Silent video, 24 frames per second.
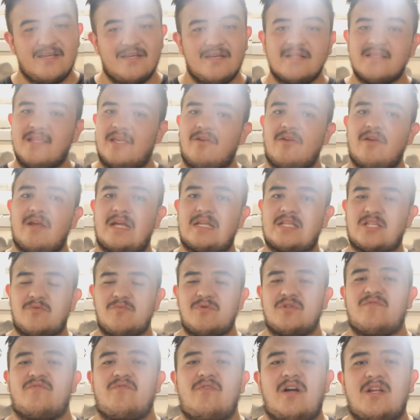thank you guys so
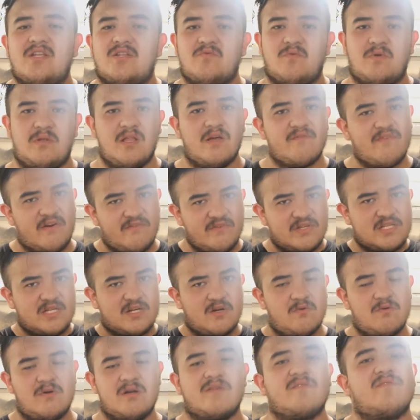much for watching. We love every
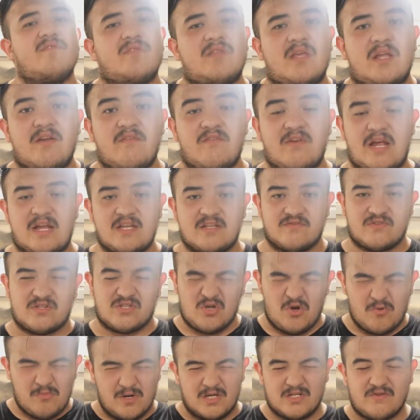single one of you. Thank you guys
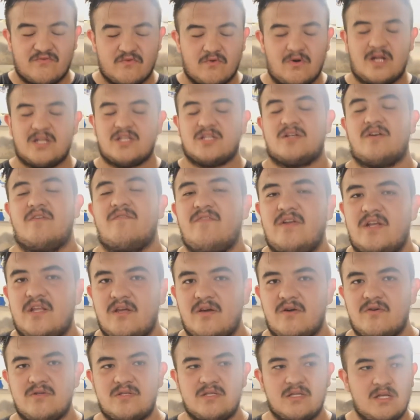so much for watching our
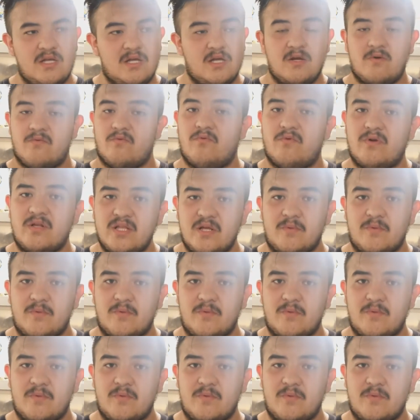videos. We really